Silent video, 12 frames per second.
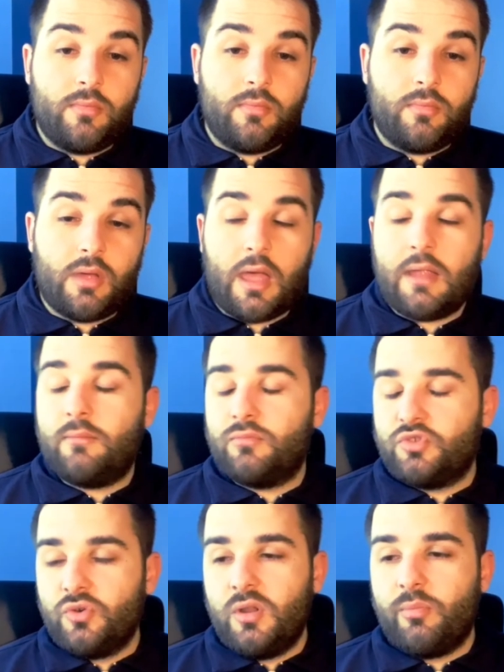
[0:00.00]
And
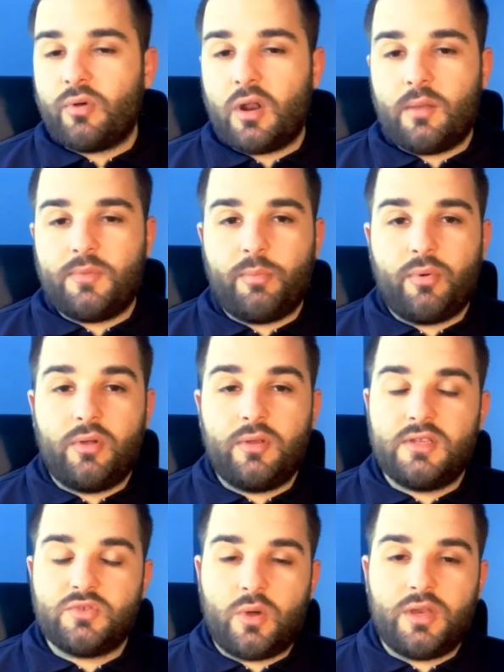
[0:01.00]
Julian brought up the point,
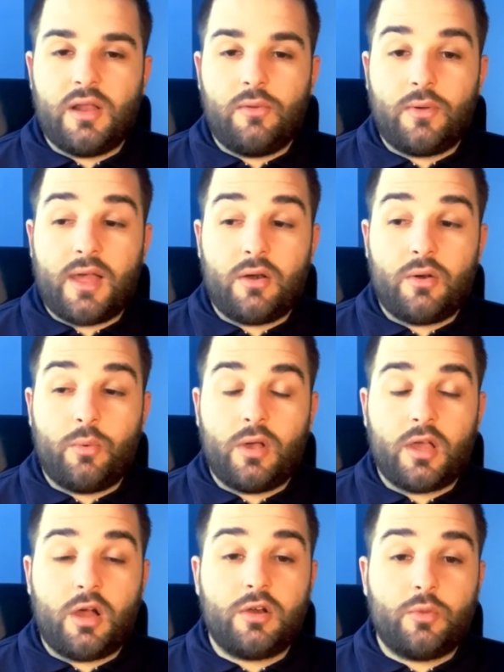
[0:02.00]
he's 1 yellow
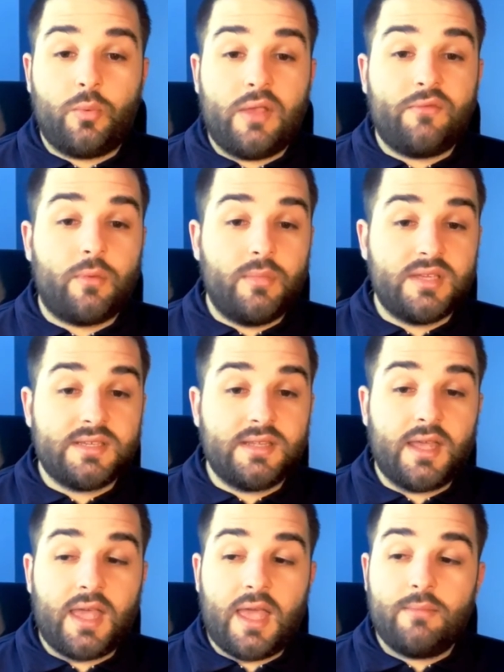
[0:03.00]
card away from missing
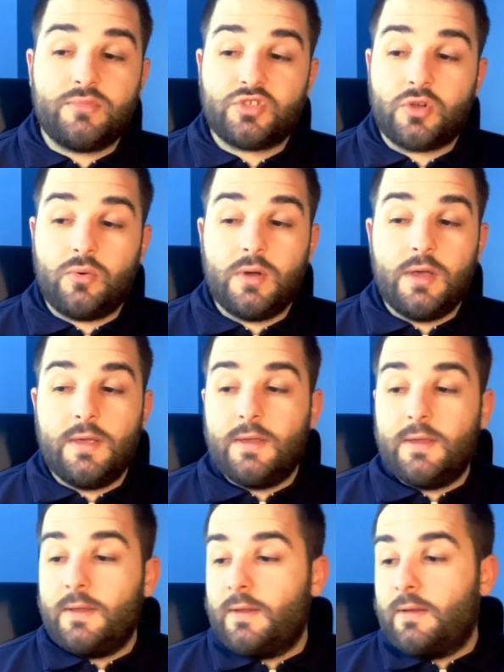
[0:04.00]
a game. So,
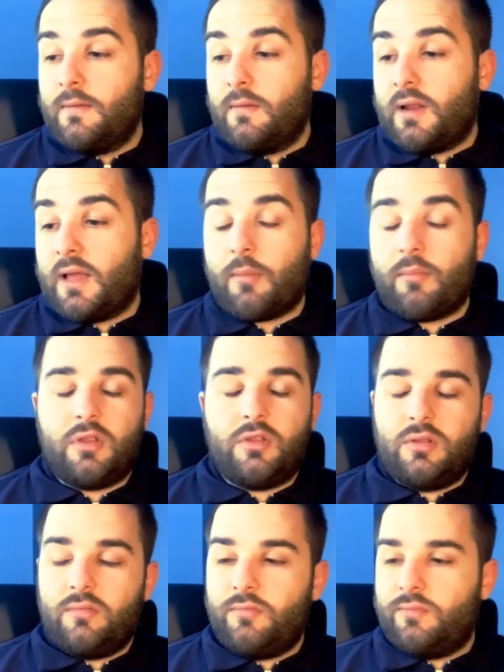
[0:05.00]
like,
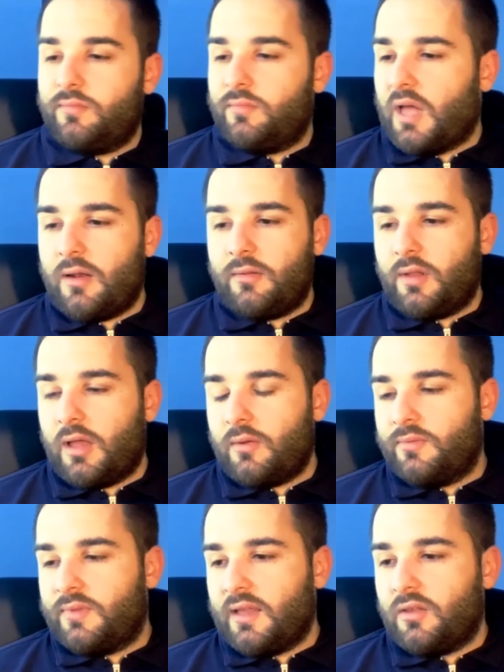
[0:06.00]
I
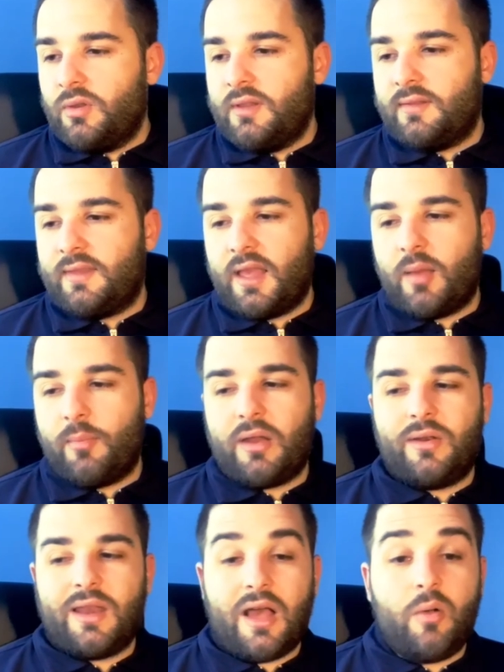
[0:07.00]
don't think you need to think about
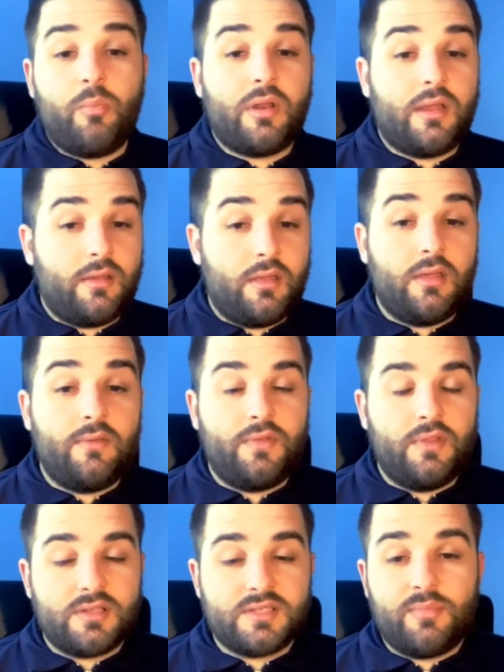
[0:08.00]
it now. But like, if he
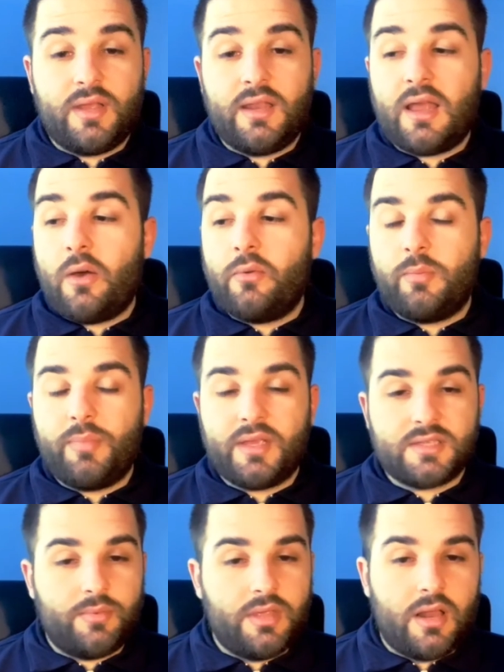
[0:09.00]
doesn't play now, he
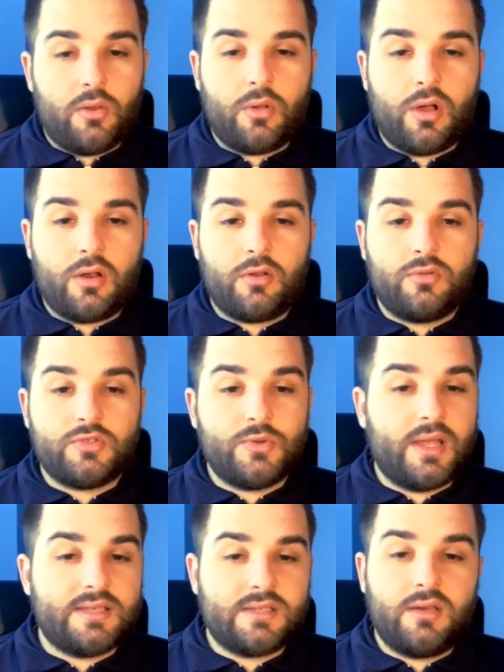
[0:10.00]
picks up a yellow card also
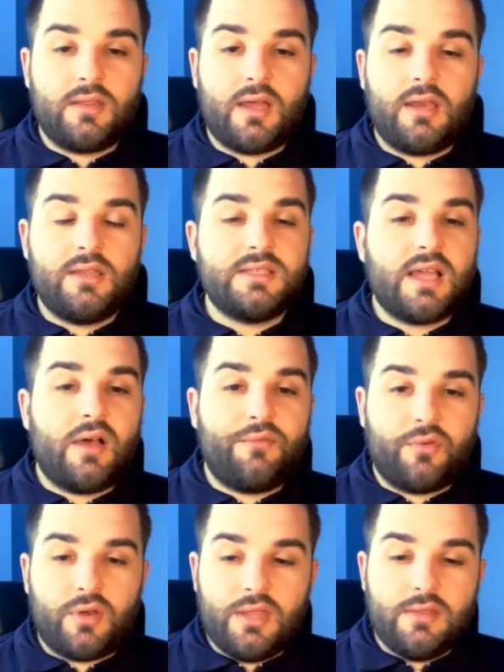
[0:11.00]
against Salernitana. He's out
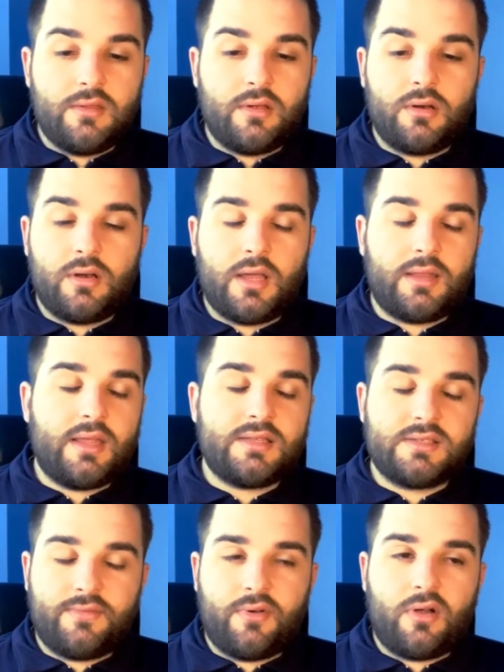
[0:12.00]
for Inter. Like,
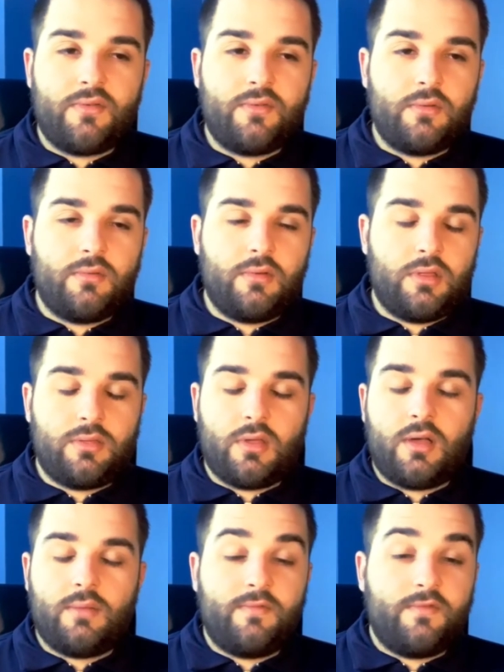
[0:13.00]
that's a
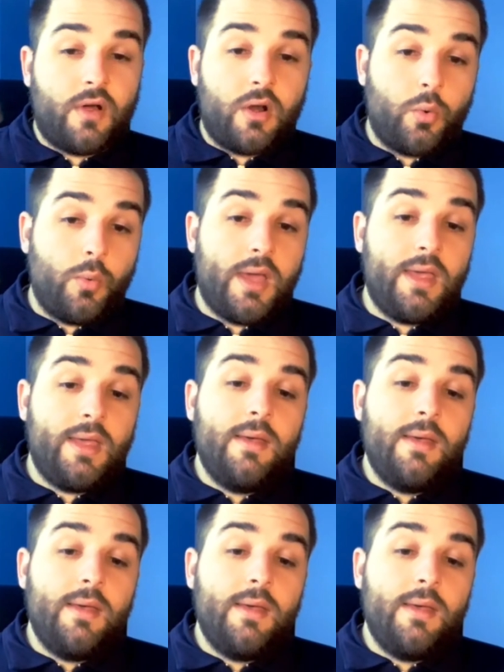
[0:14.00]
thought far away.